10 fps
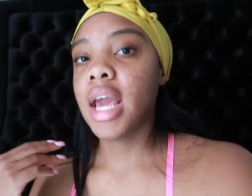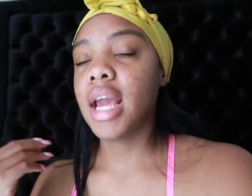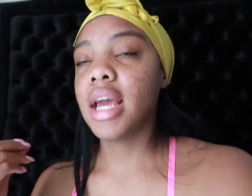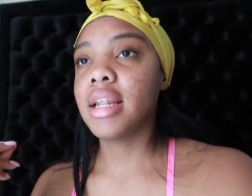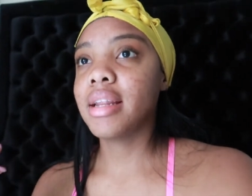
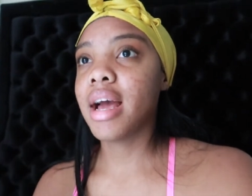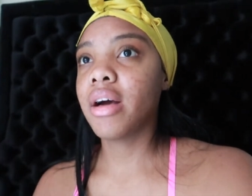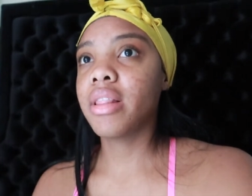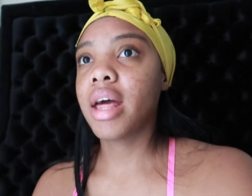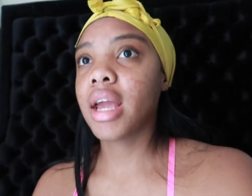And
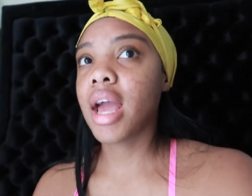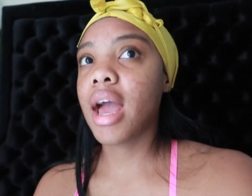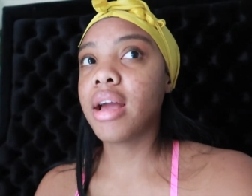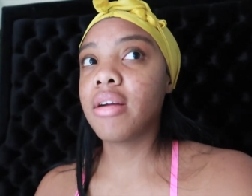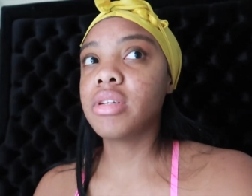now, like,
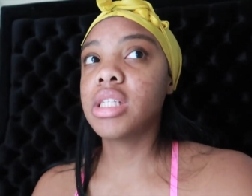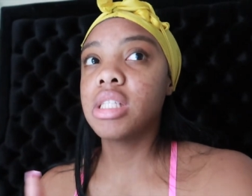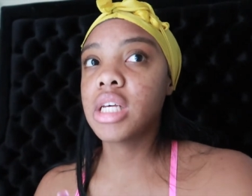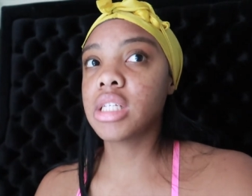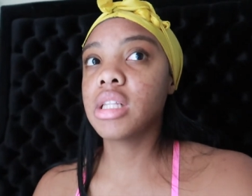ever
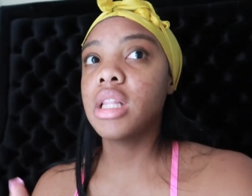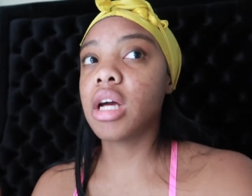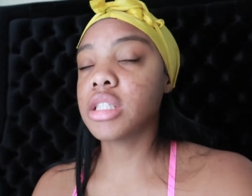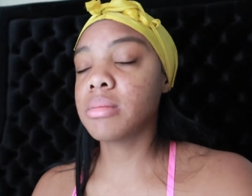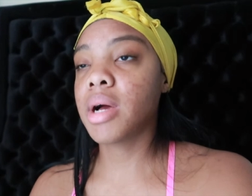since I
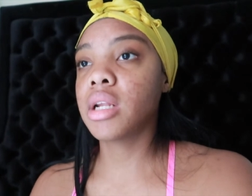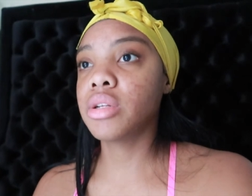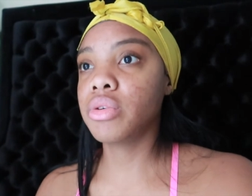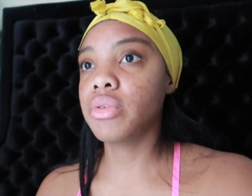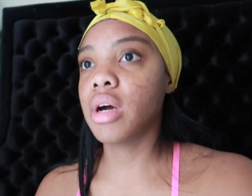launched my
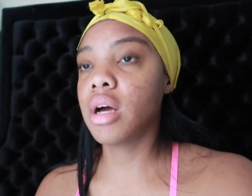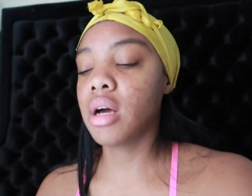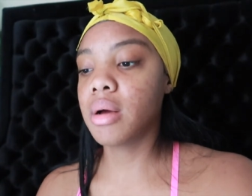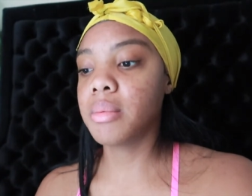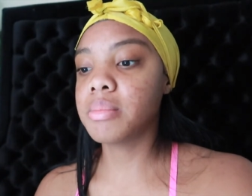new,
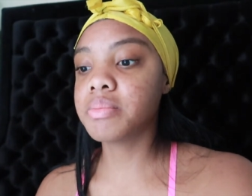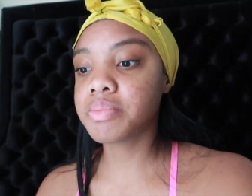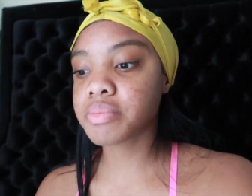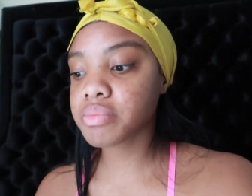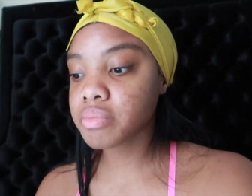um,
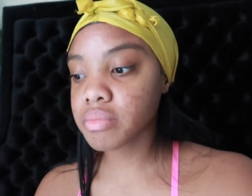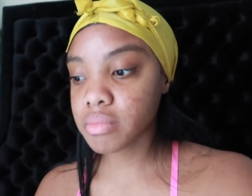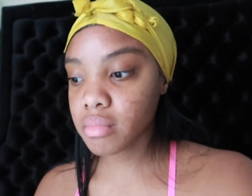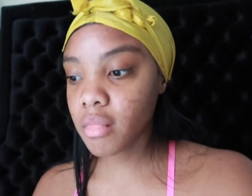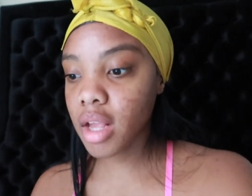
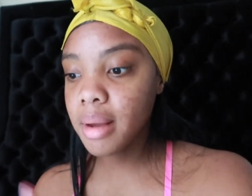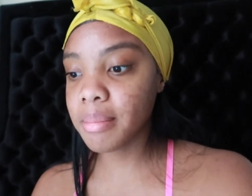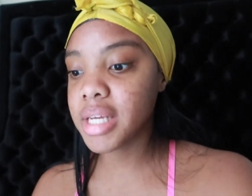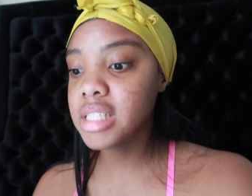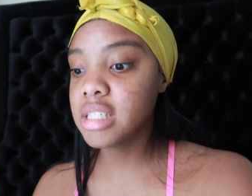
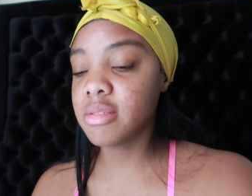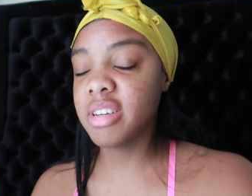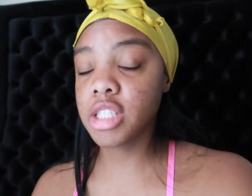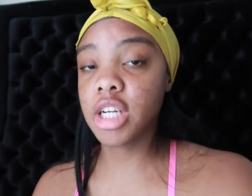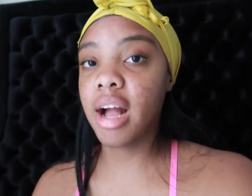business
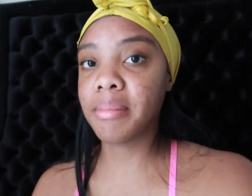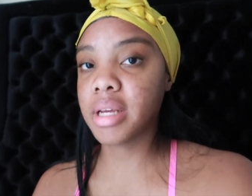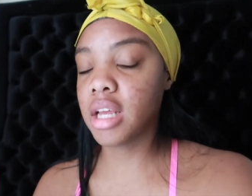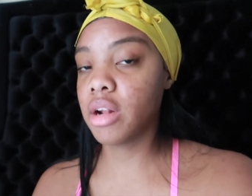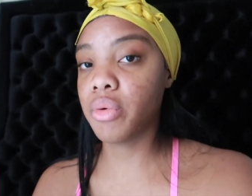venture, I've been
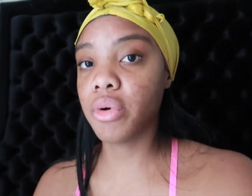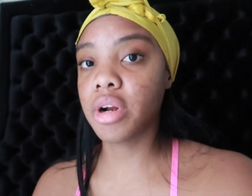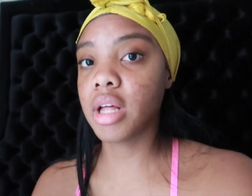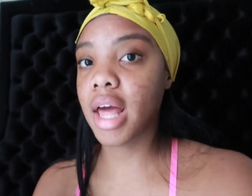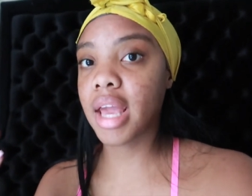getting an
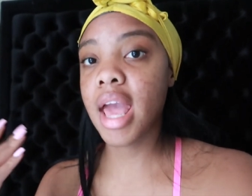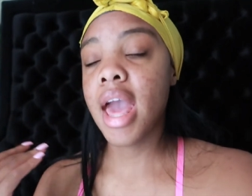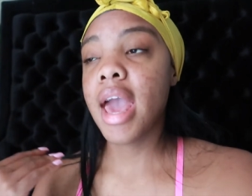order, like,